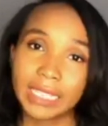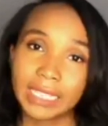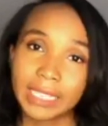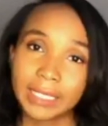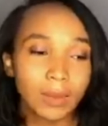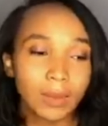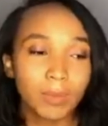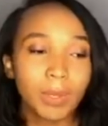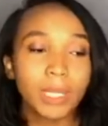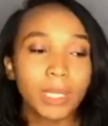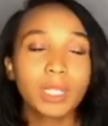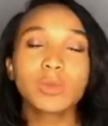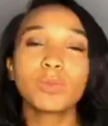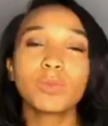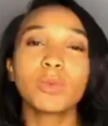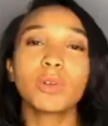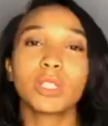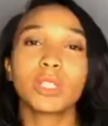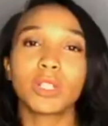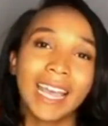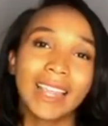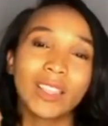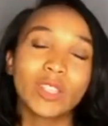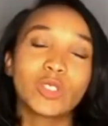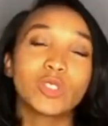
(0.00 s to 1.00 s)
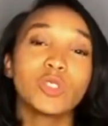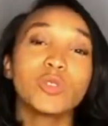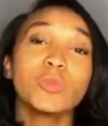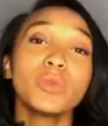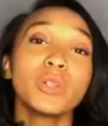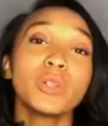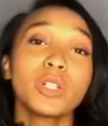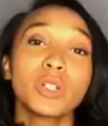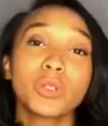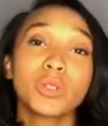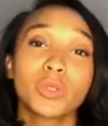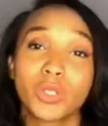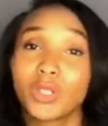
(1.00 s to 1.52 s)
Big spoiler, the
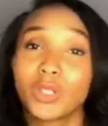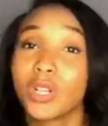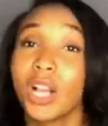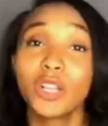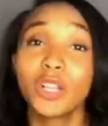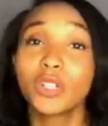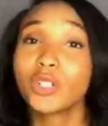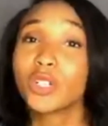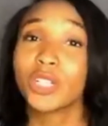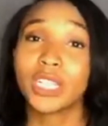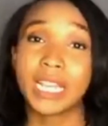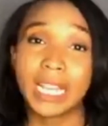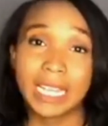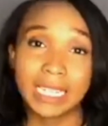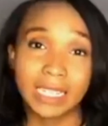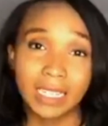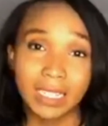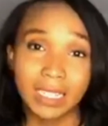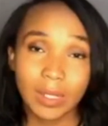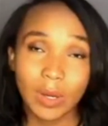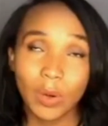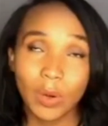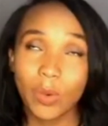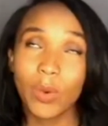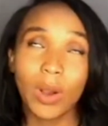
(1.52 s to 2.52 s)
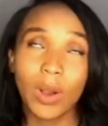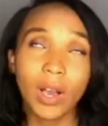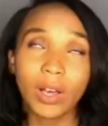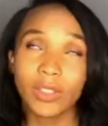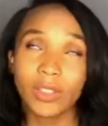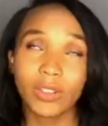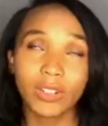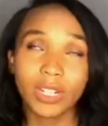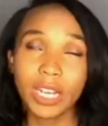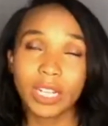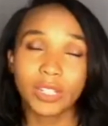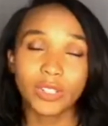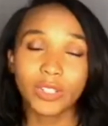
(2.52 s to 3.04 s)
superheroes are not created. Well, they're
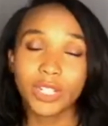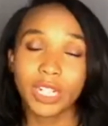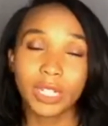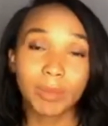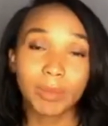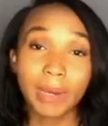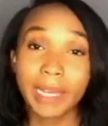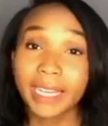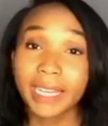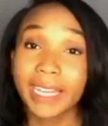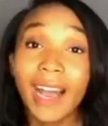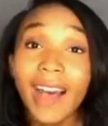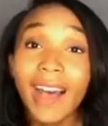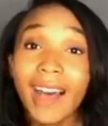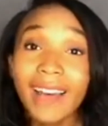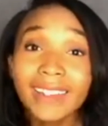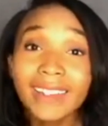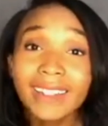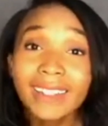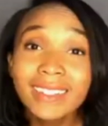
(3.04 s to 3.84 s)
not created by God.